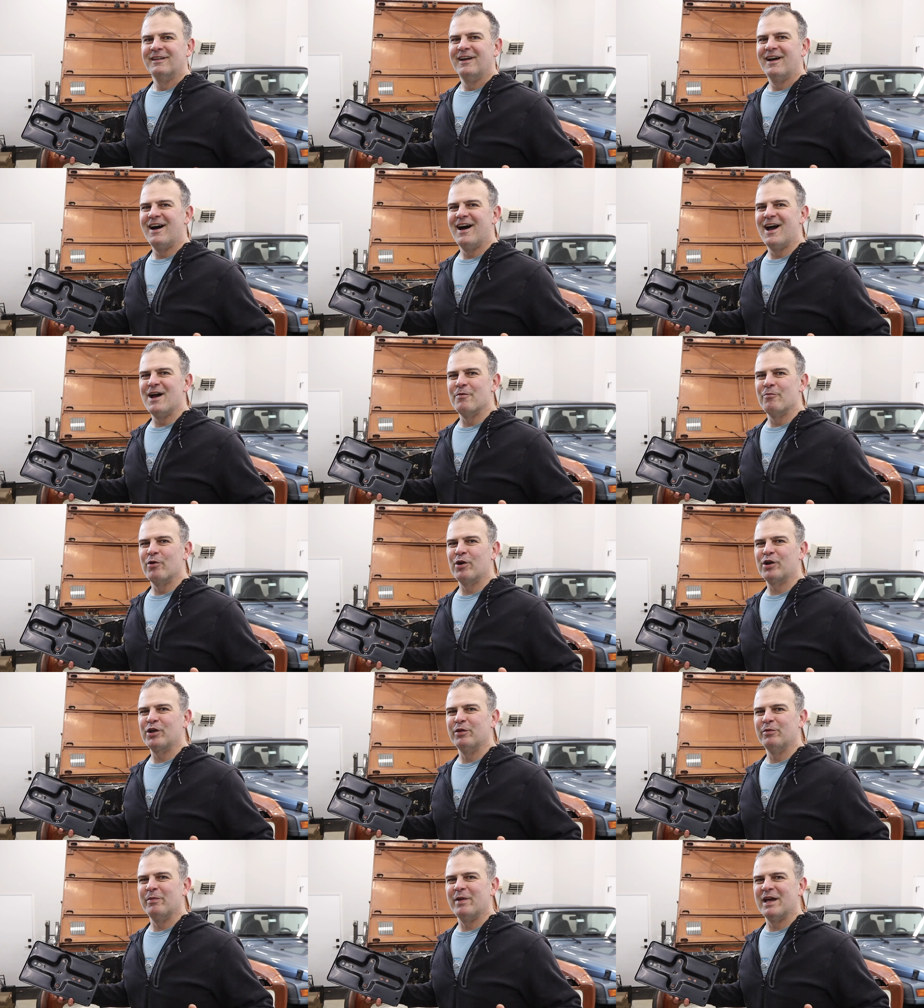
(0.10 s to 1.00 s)
Hi,
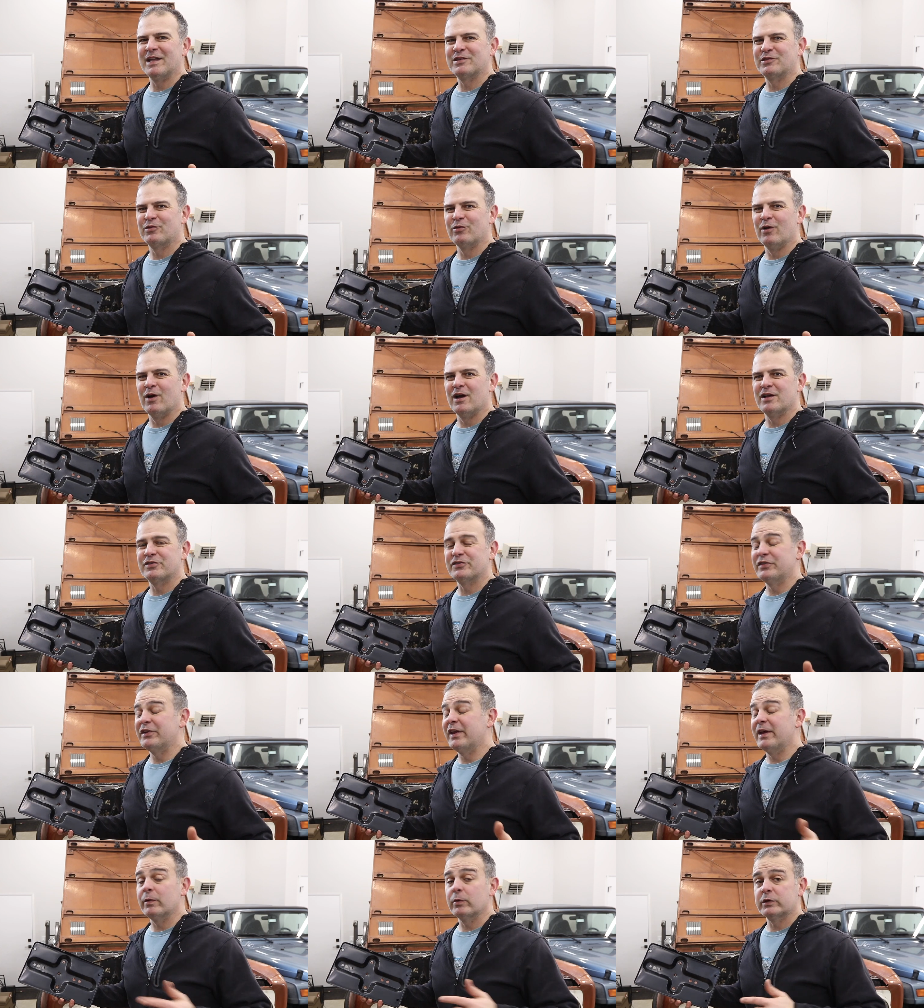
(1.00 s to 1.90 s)
welcome to Matt's Garage.
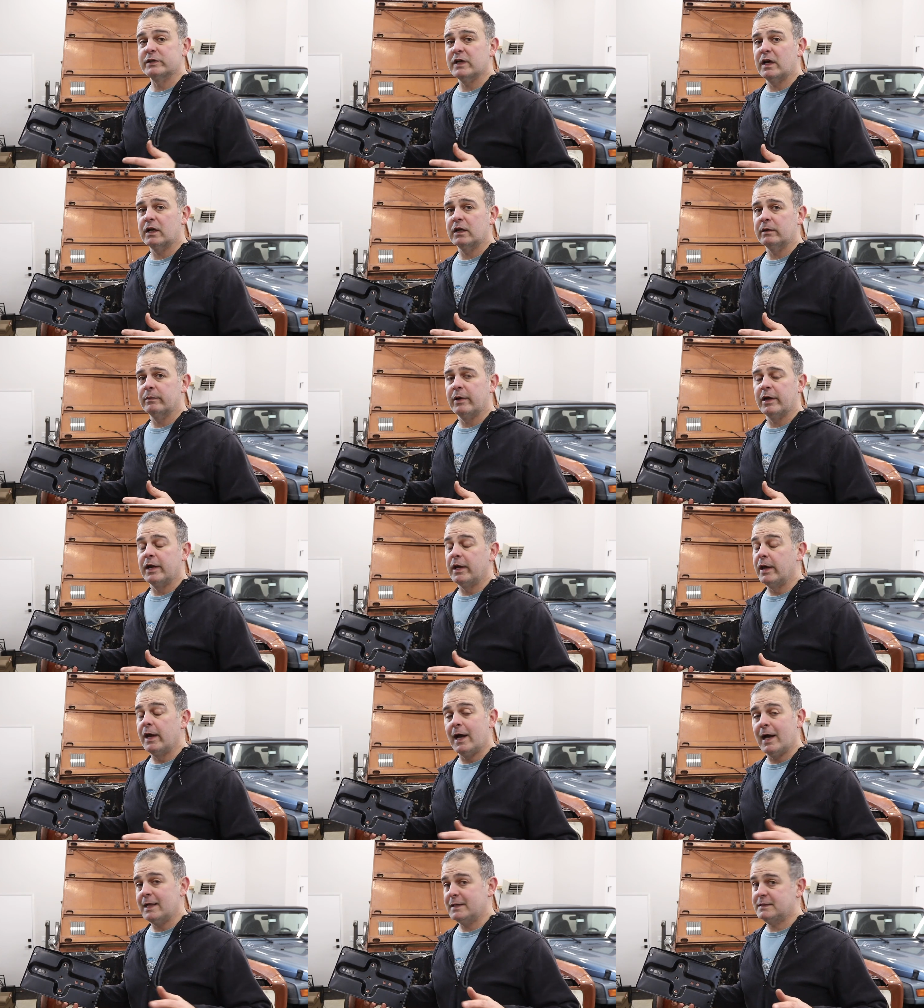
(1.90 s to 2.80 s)
Today we're talking about a
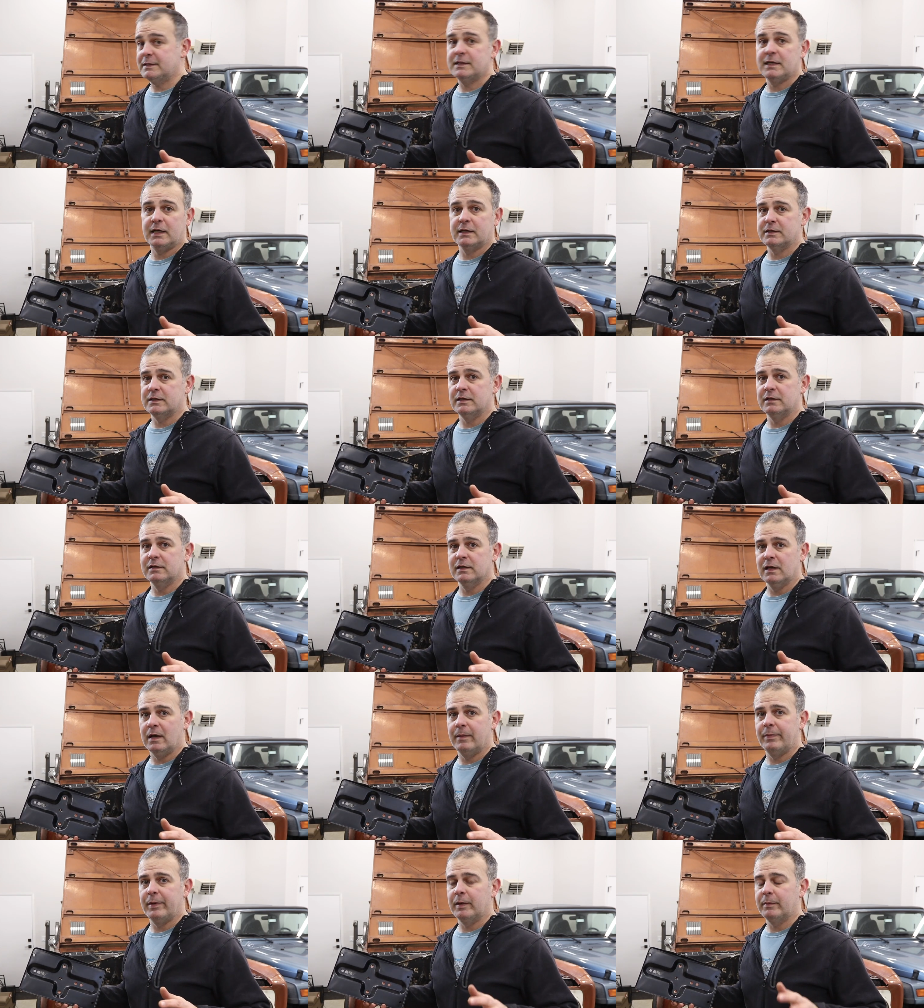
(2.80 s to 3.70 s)
not sexy
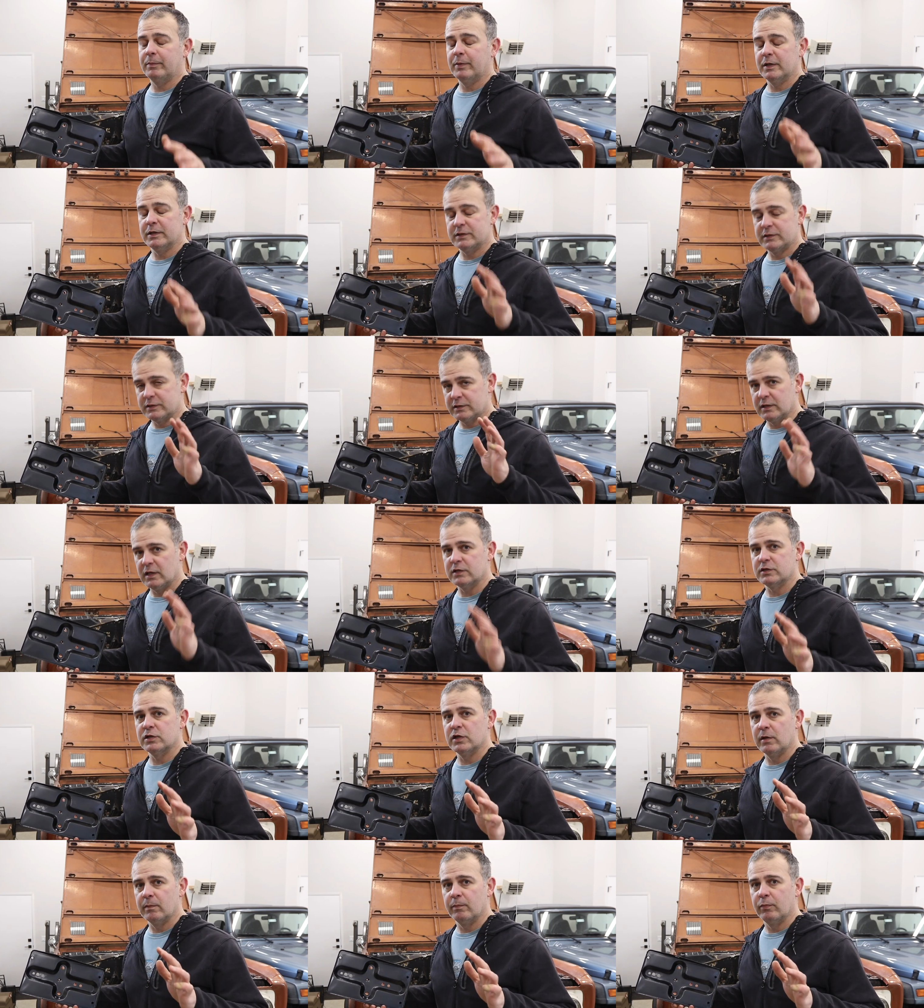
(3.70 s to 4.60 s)
topic, but
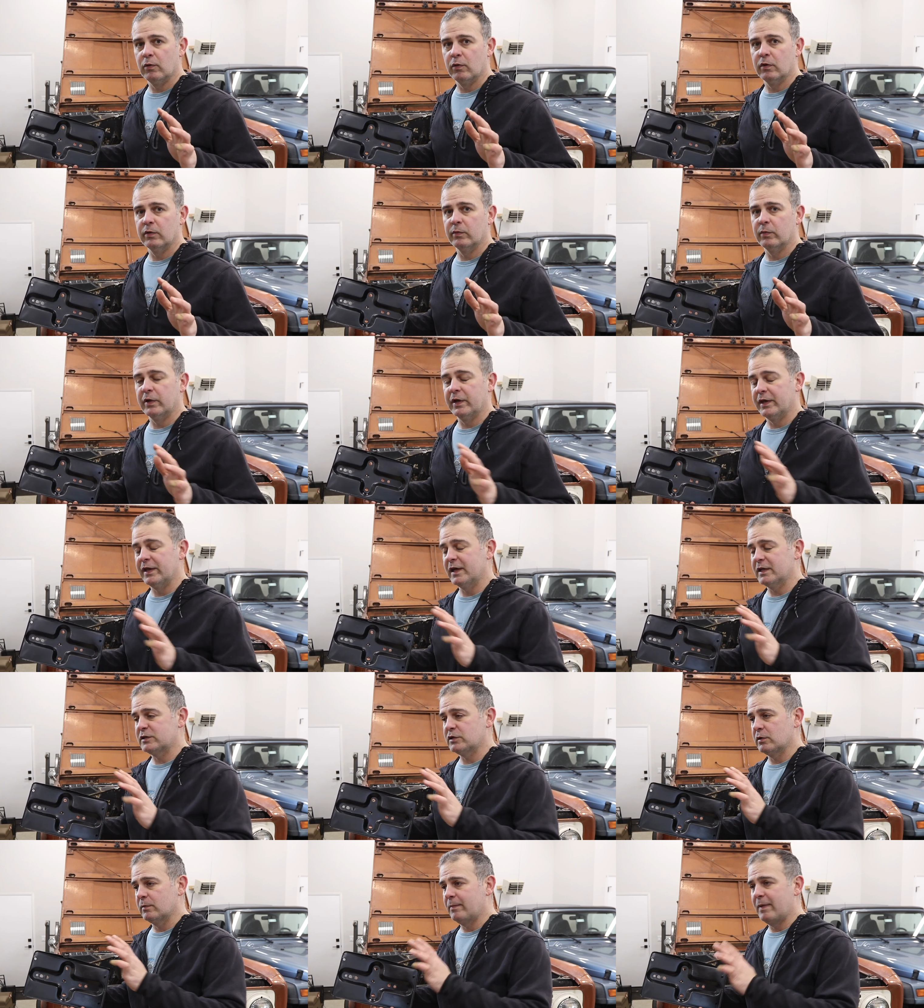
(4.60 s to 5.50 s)
such an important one, and
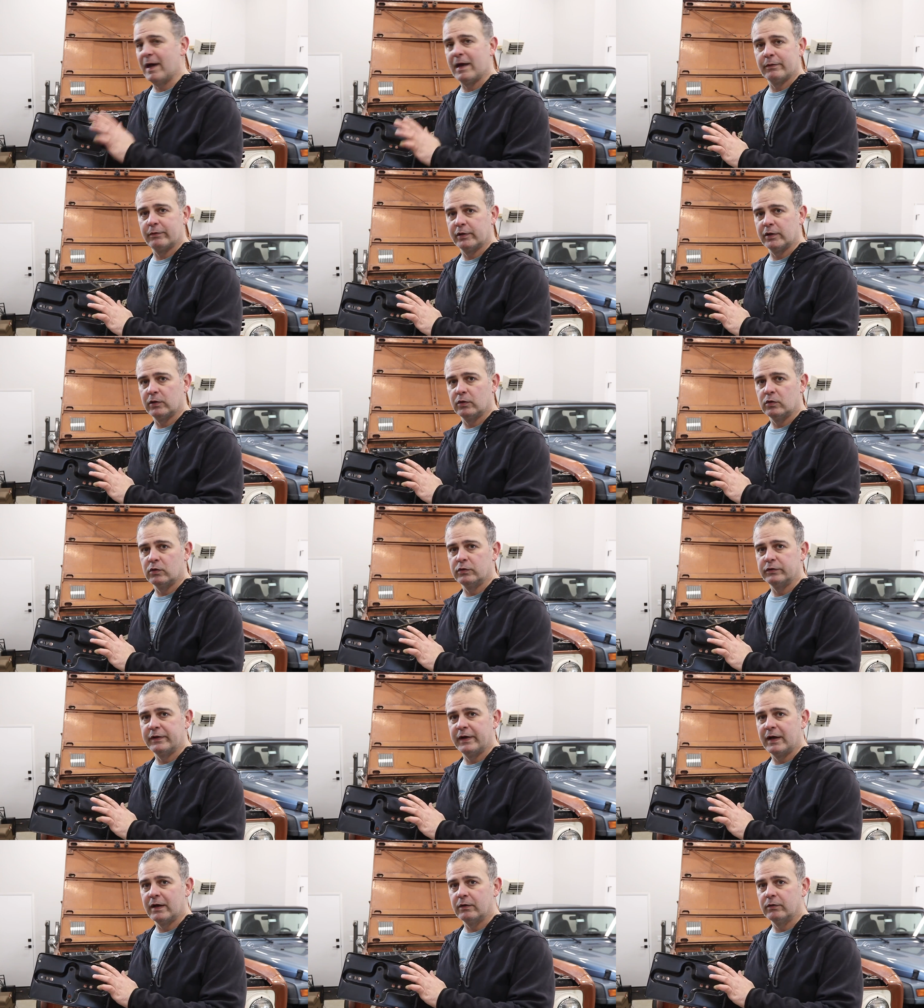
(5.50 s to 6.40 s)
that's your battery
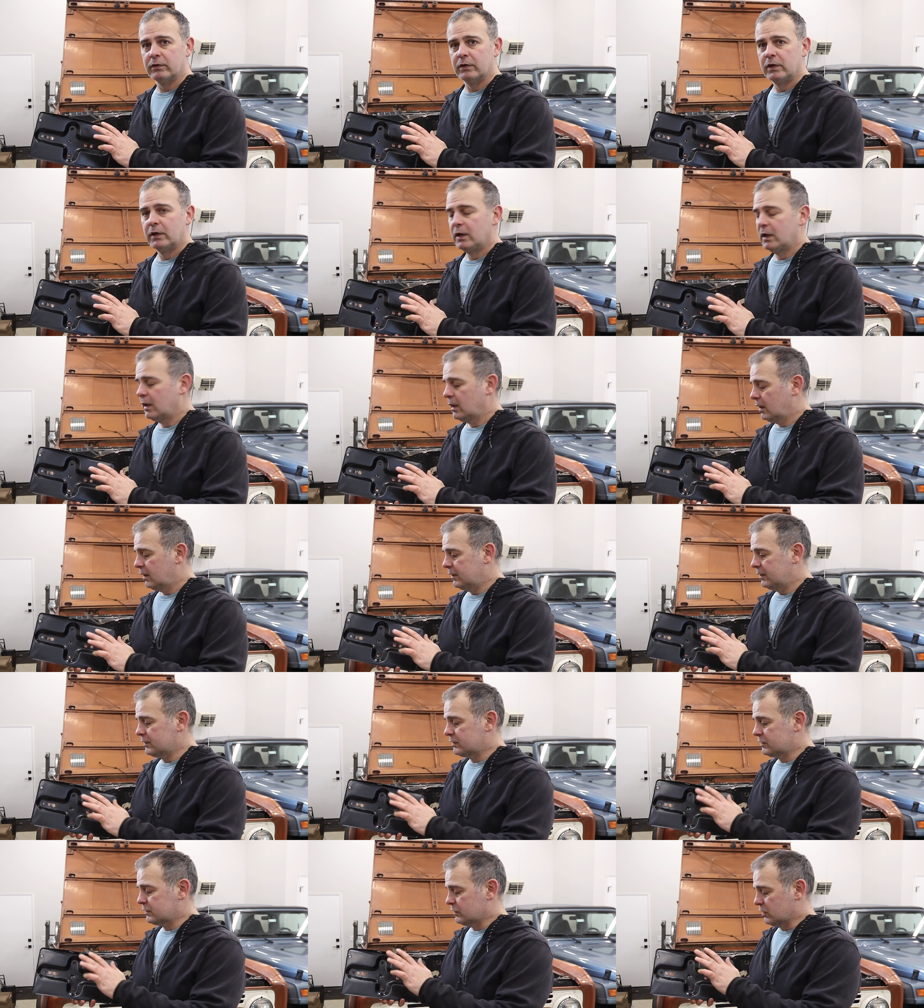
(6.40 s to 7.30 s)
hold down.
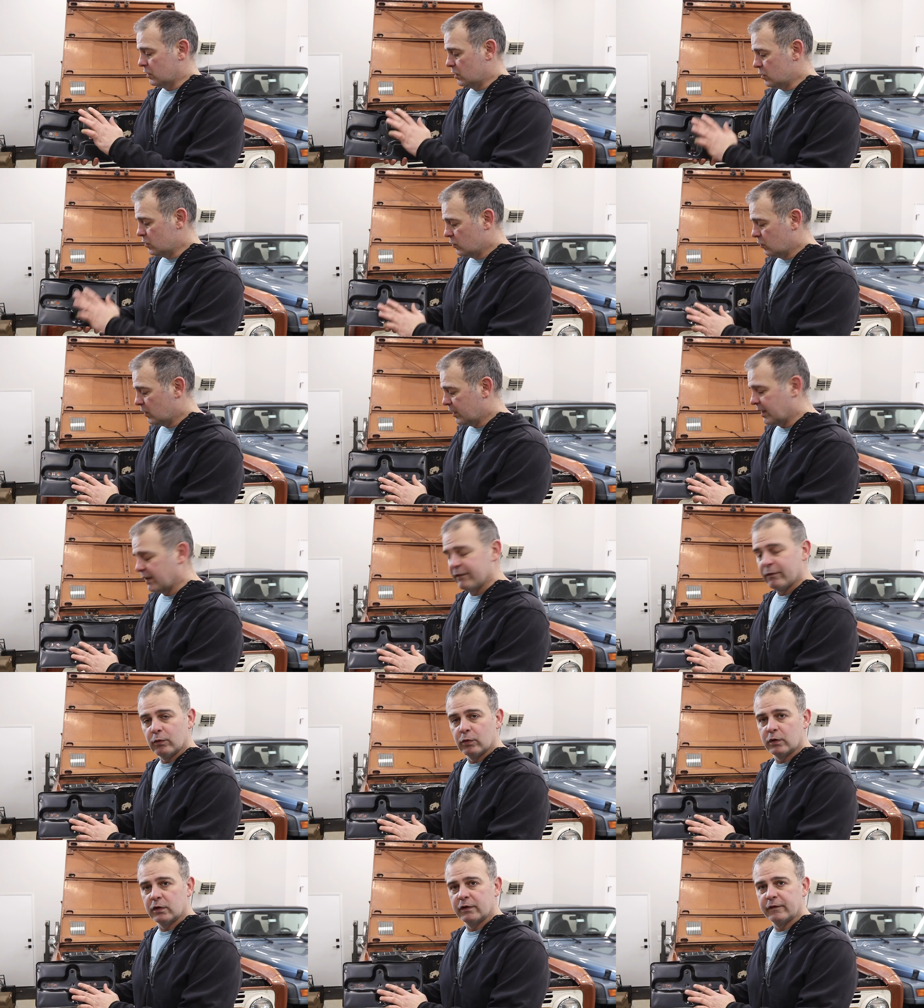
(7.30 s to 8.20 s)
This is a new one I've
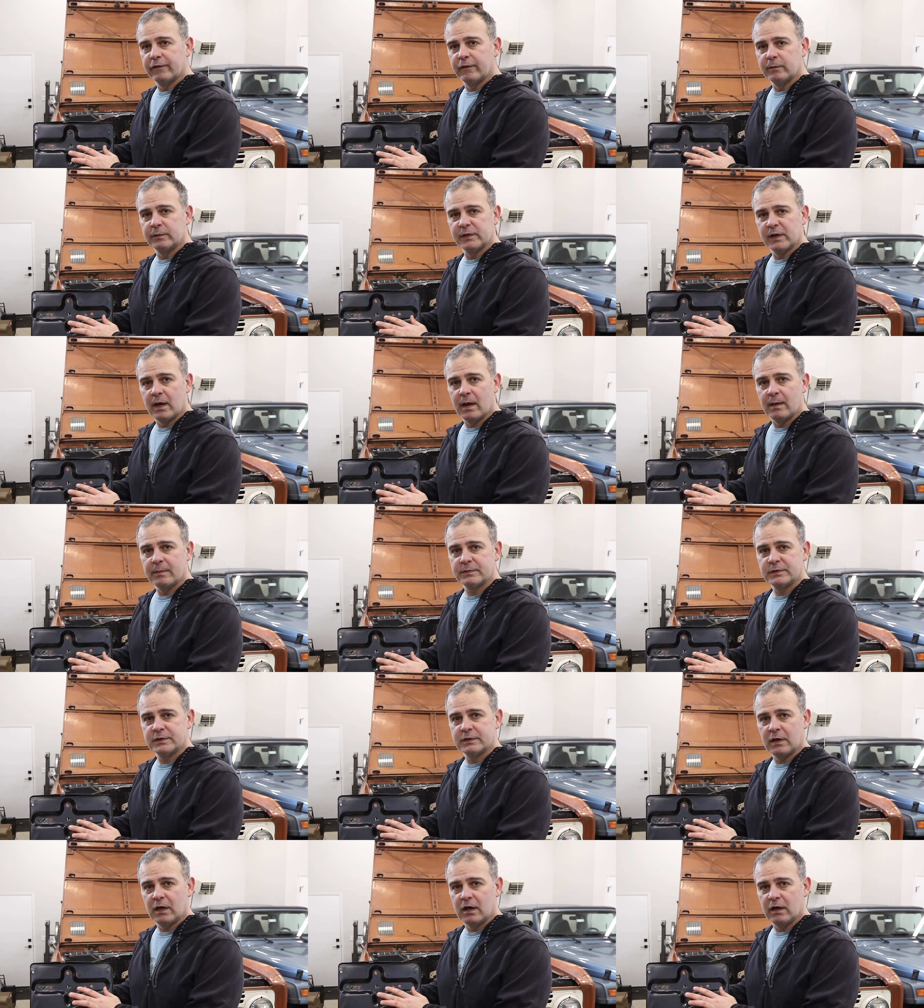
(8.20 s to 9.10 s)
ordered from
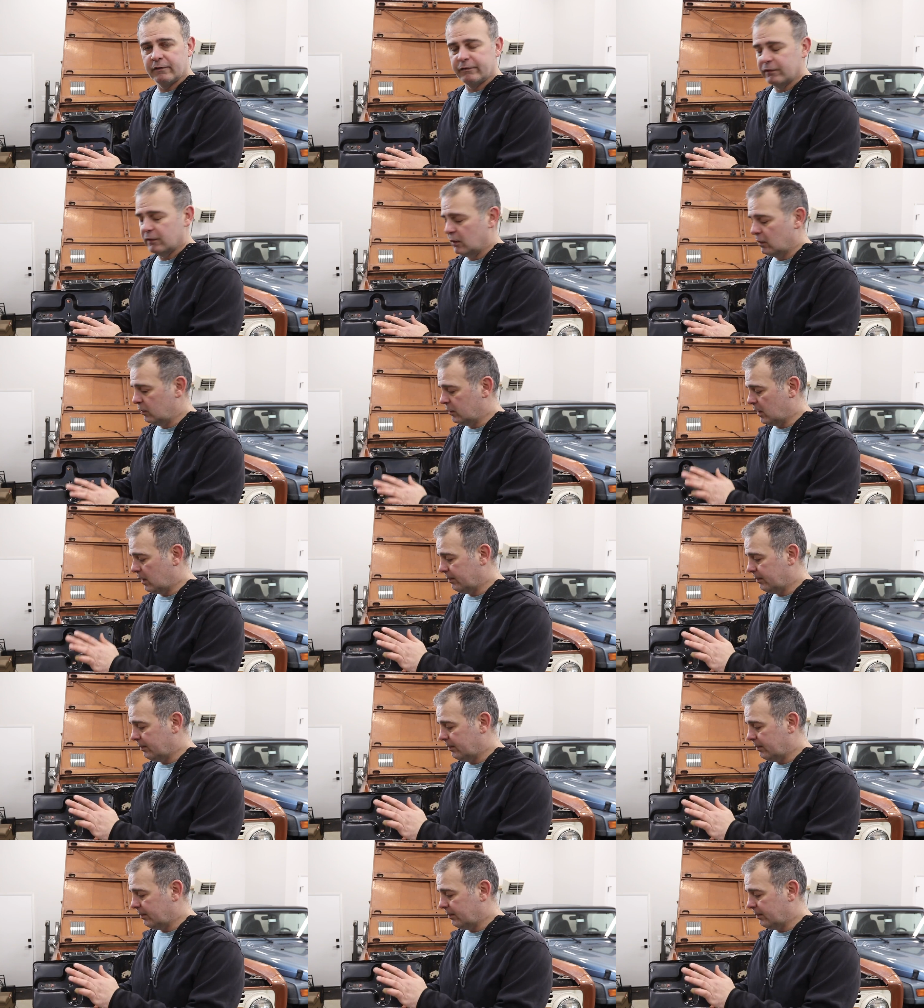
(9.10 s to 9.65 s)
Tom's Off-Road.